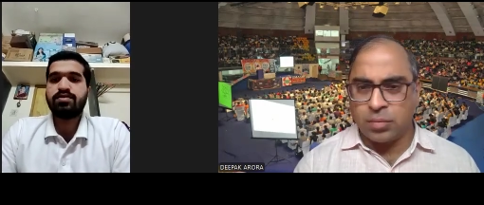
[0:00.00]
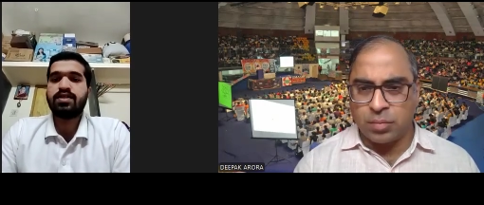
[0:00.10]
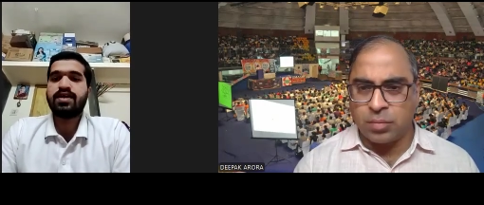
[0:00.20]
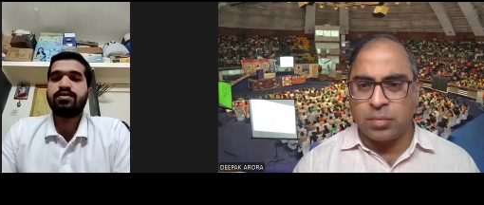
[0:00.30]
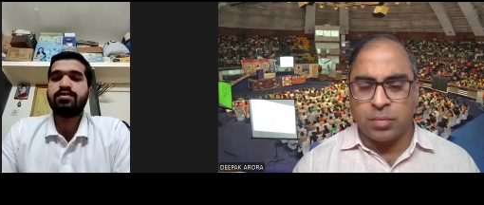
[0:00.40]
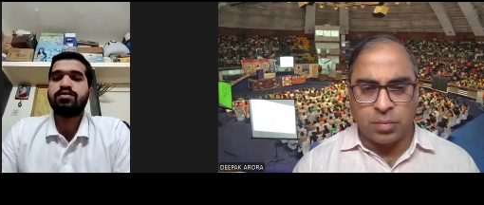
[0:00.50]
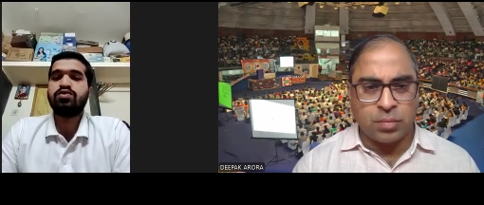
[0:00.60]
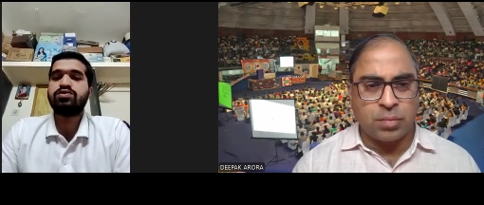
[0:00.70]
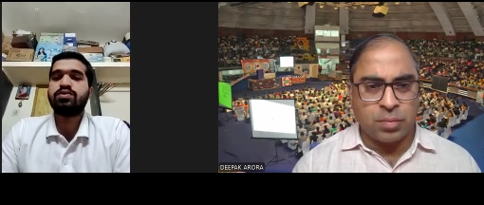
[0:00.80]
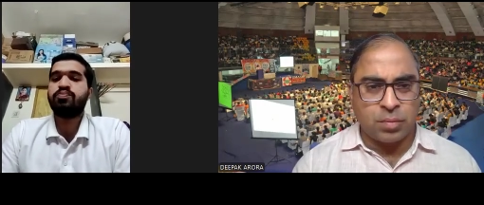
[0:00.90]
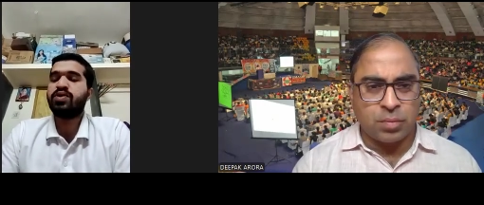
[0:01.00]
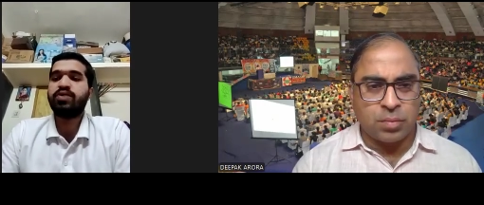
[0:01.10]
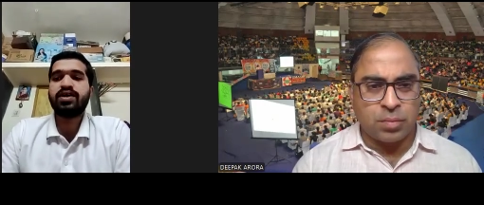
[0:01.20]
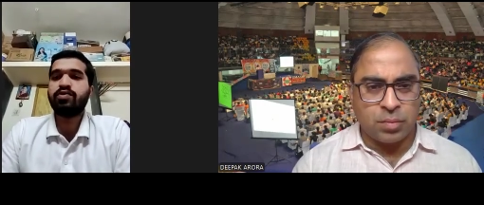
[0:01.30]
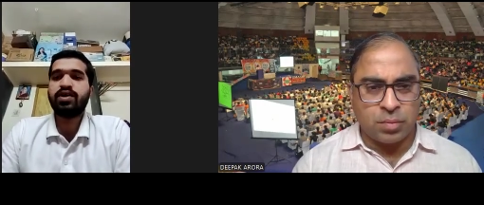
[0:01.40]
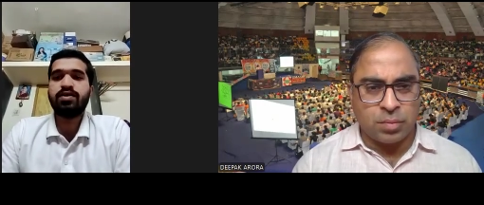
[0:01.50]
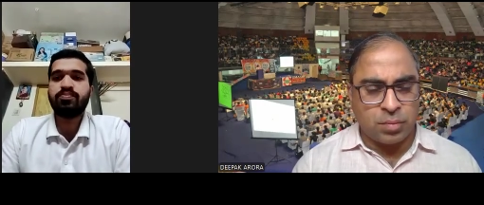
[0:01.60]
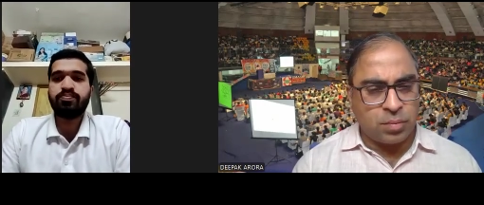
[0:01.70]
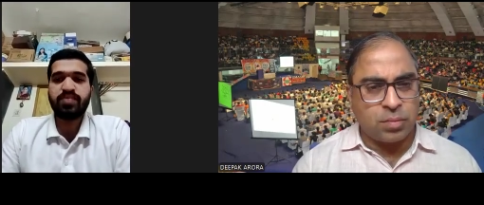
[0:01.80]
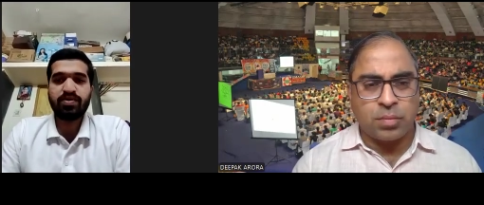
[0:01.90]
Speaker 1: those PYQ
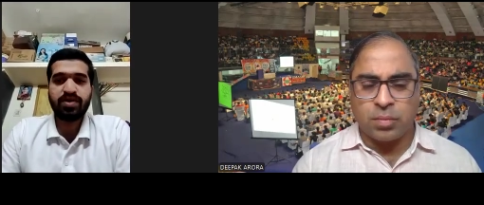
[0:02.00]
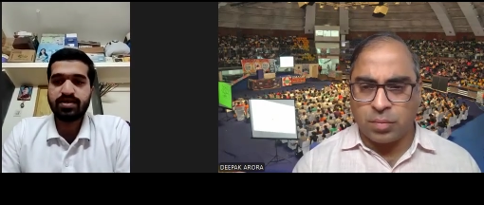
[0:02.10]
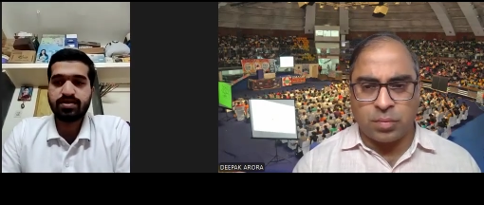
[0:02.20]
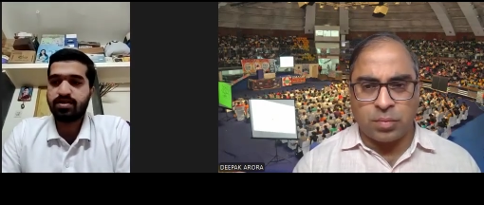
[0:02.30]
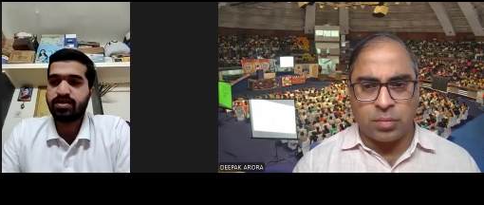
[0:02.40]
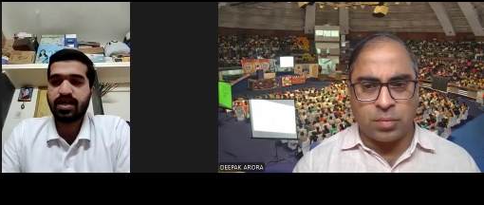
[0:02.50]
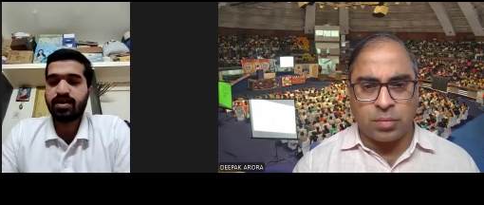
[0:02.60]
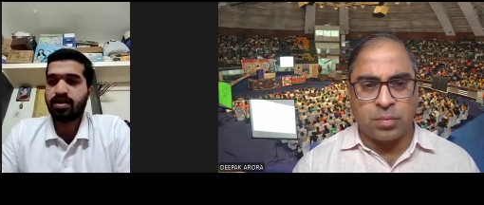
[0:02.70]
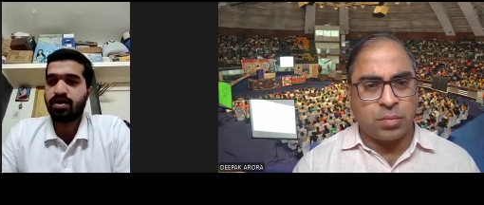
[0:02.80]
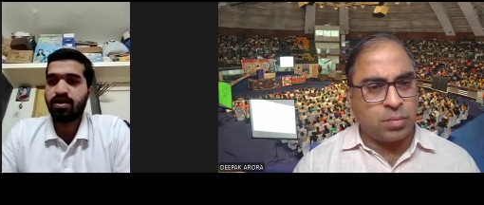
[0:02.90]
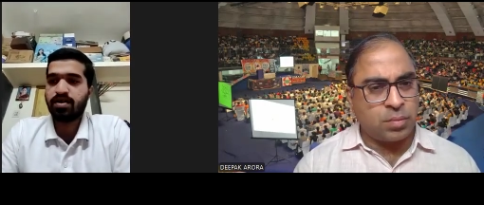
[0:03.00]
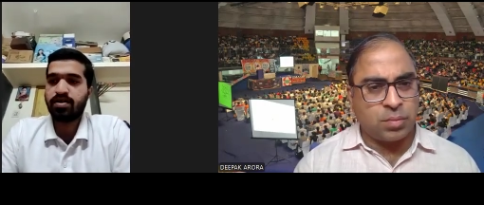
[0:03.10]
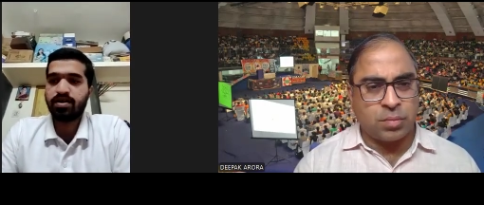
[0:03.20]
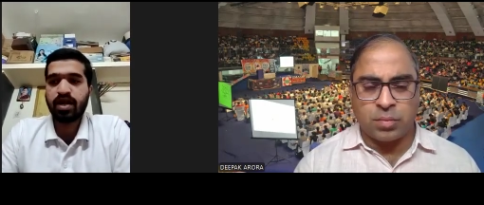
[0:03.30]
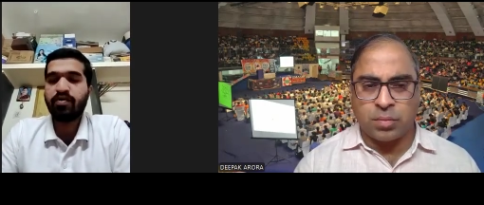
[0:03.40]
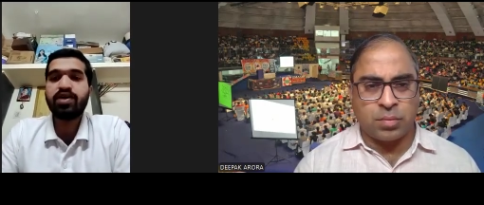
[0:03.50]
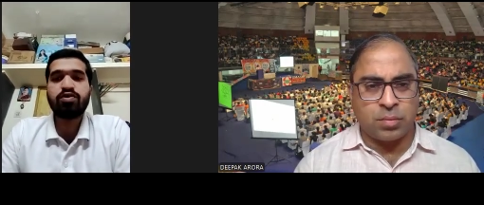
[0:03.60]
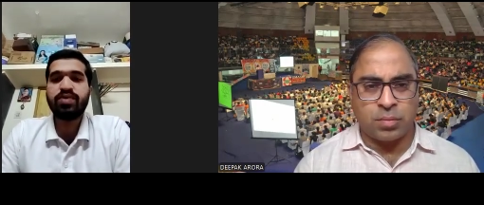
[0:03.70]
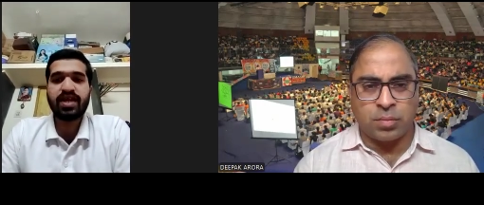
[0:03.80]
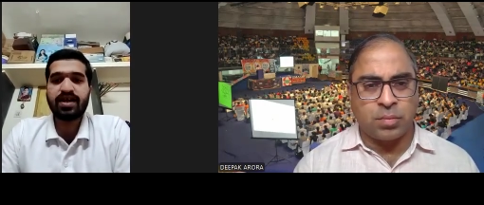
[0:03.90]
and PYTs, they are never
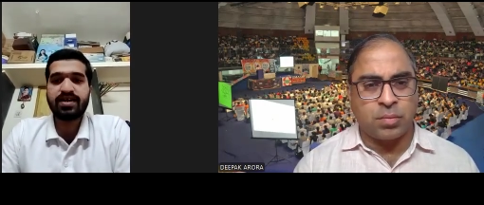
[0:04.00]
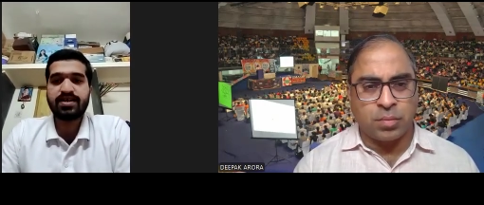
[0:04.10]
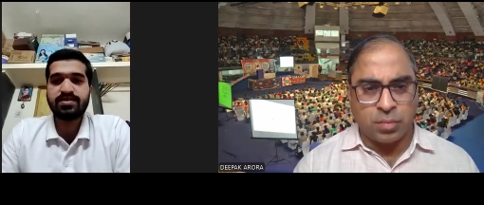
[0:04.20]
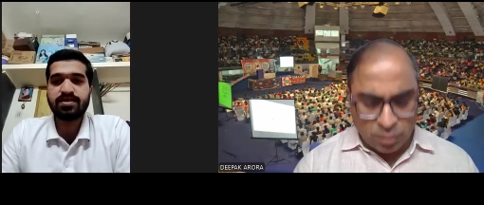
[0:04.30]
to be neglected,